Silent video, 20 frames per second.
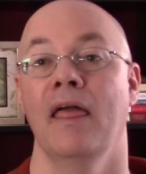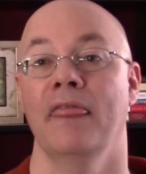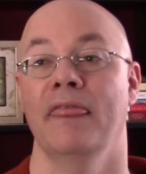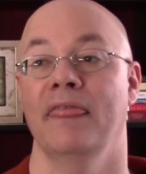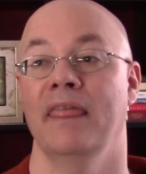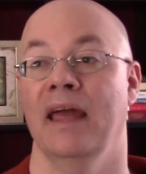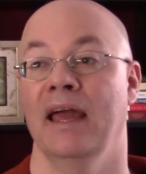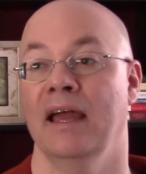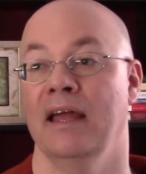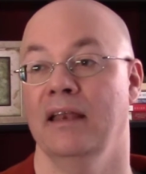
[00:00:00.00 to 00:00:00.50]

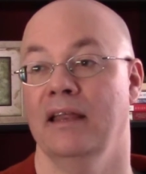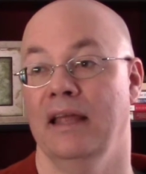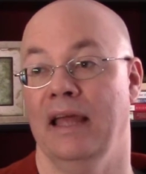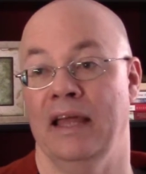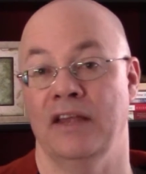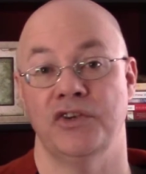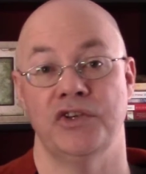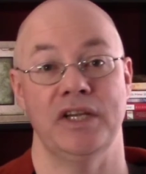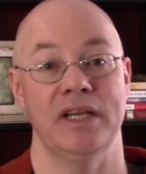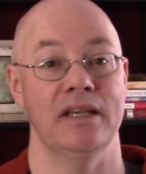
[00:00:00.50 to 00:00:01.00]

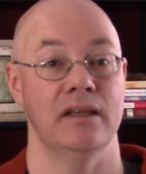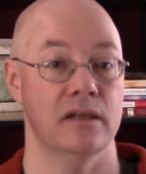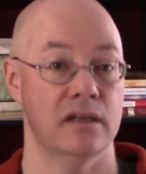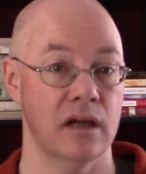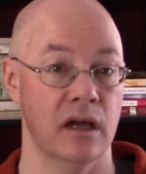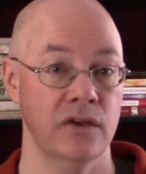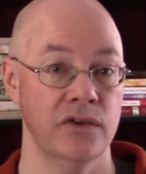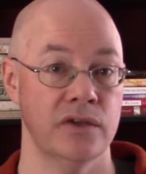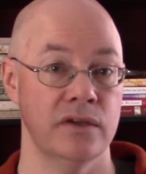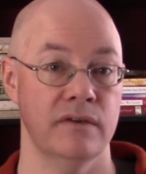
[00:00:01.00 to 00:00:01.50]
and she
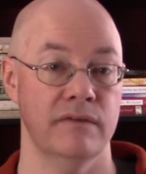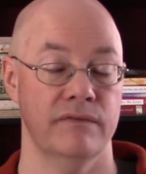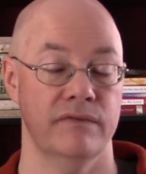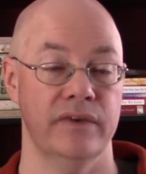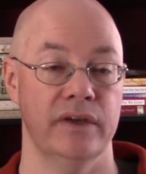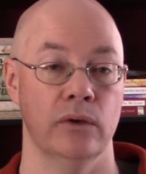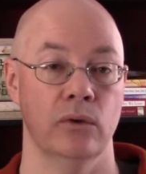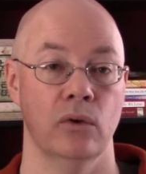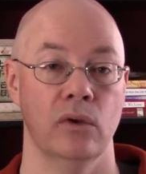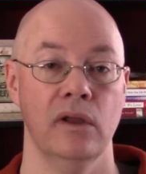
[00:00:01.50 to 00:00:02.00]
doesn't
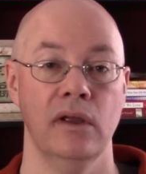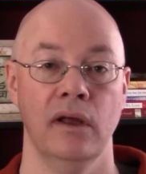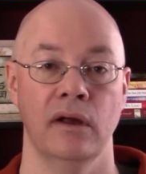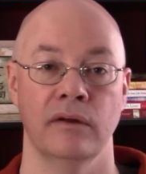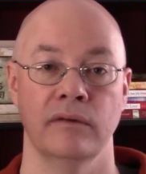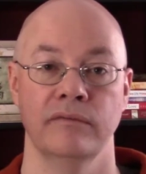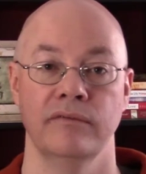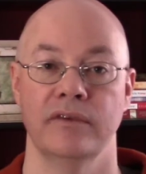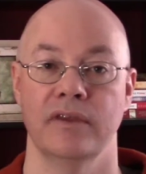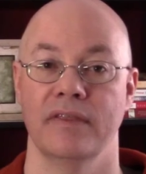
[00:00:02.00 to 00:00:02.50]
feel
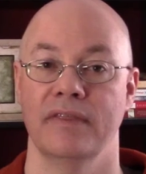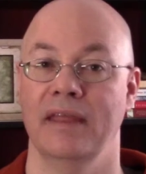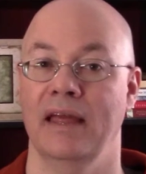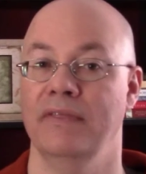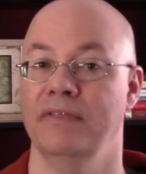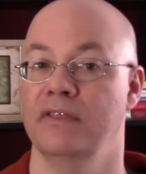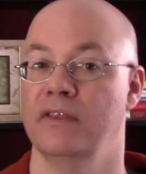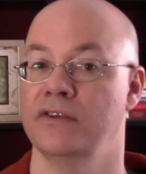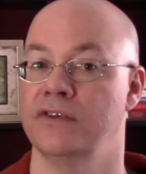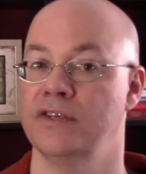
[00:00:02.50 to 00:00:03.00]
loved,
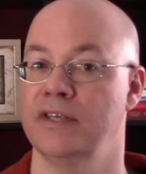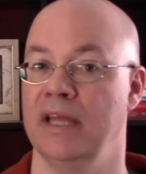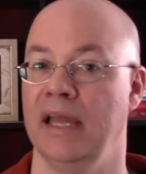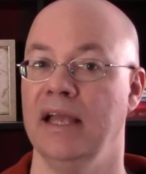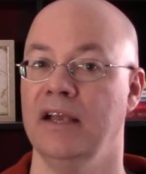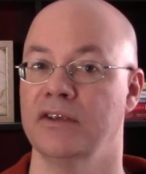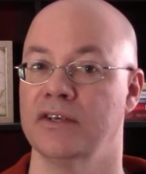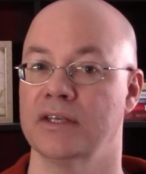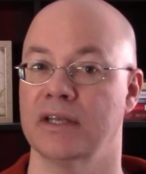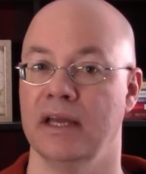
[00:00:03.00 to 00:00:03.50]
that the
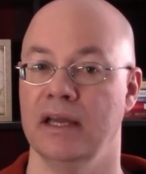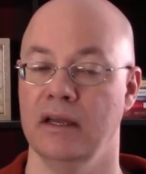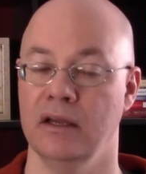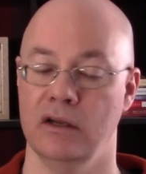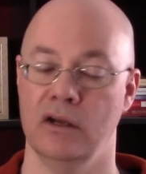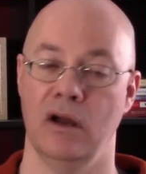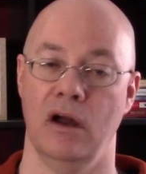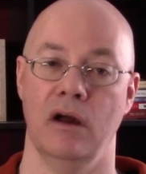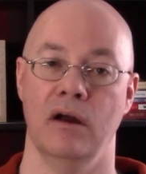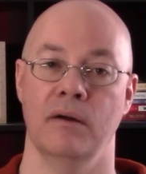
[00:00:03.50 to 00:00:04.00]
sex can
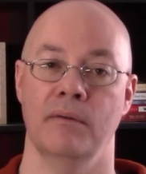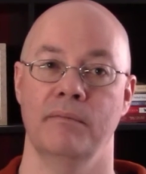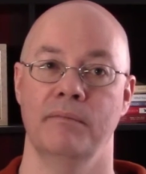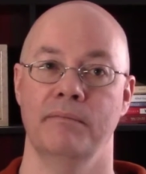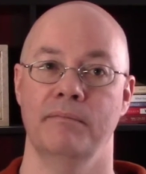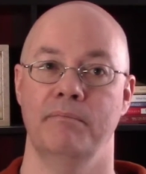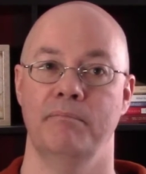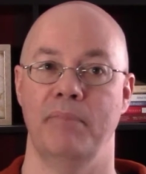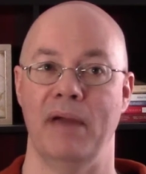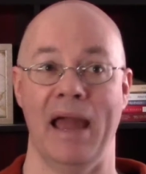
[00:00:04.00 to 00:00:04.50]

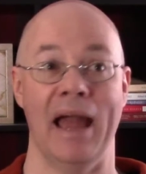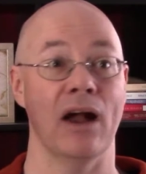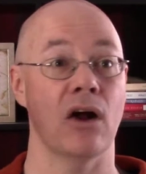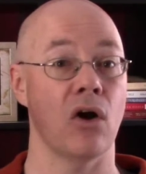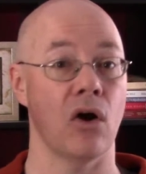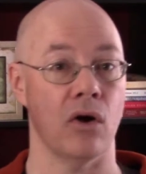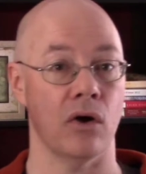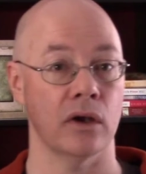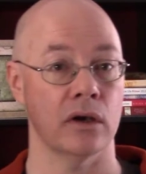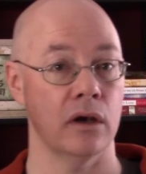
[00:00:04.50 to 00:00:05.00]
come back
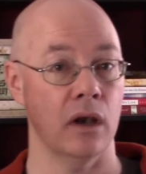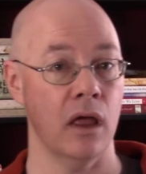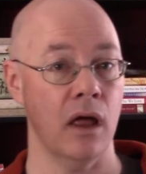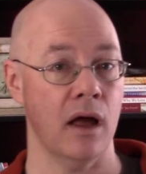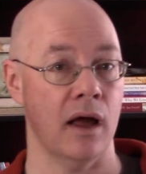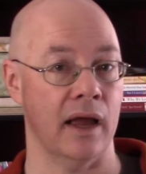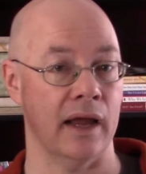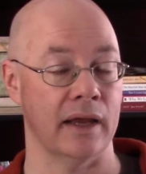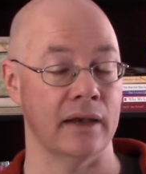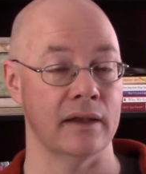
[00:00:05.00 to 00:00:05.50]

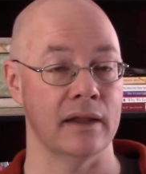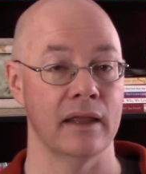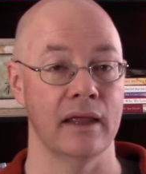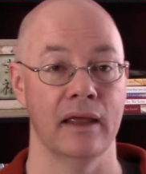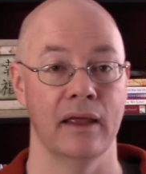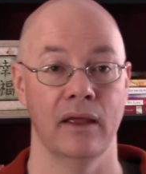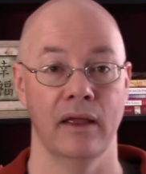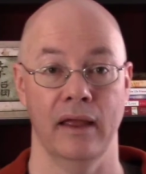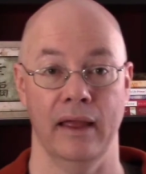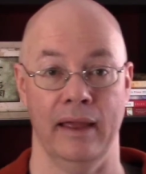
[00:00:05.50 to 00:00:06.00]
online
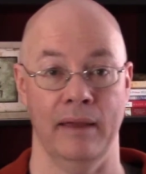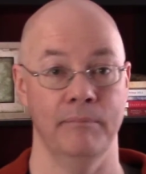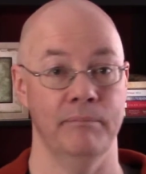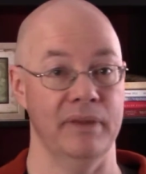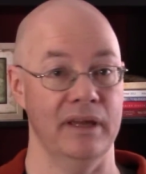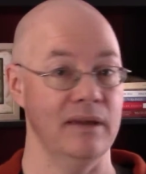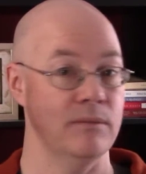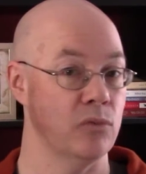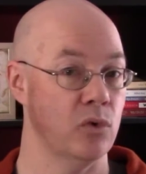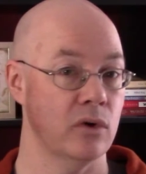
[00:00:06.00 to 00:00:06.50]
and
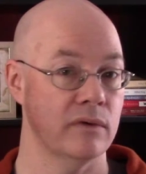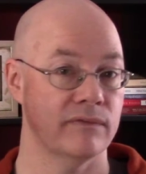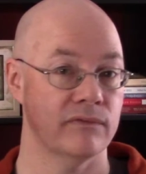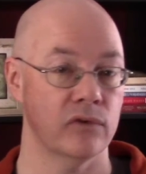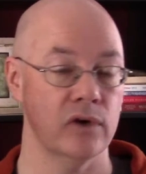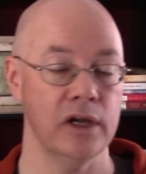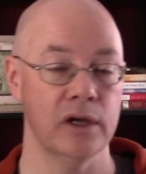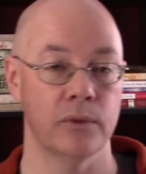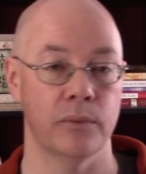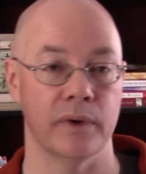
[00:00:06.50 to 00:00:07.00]
be more
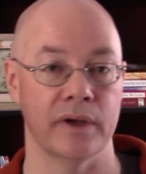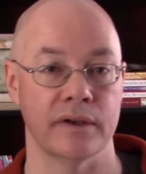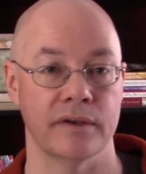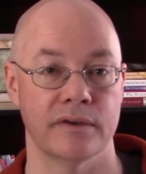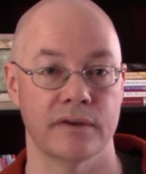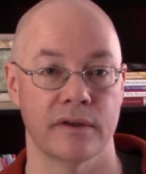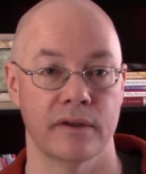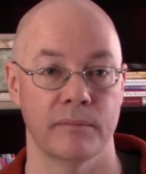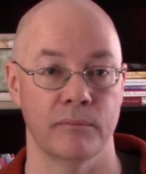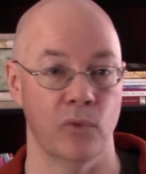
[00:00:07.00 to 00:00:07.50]

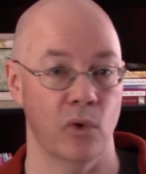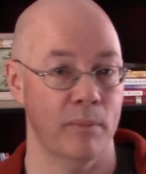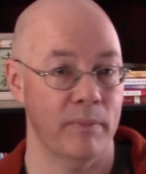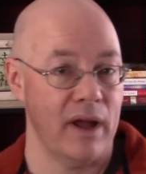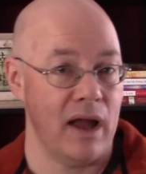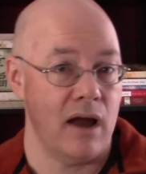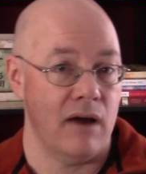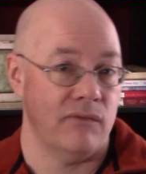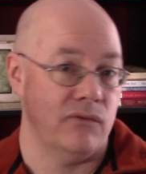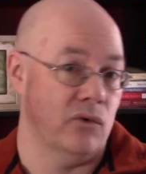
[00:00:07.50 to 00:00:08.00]
frequent, more
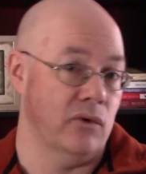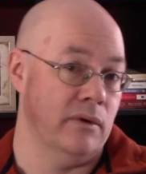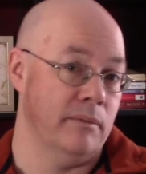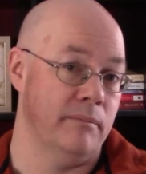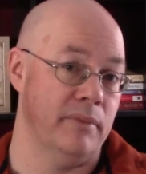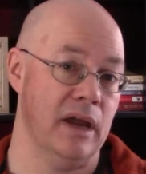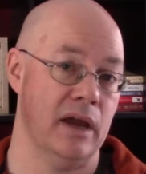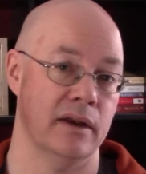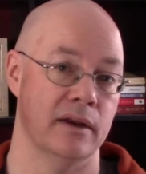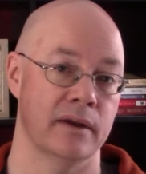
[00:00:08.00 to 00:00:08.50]
powerful, and
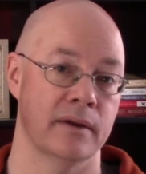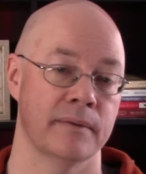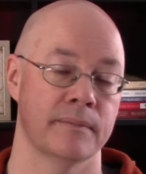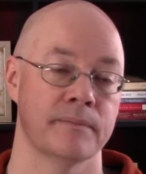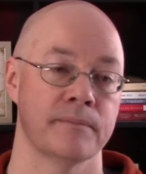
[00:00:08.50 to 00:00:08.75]
better.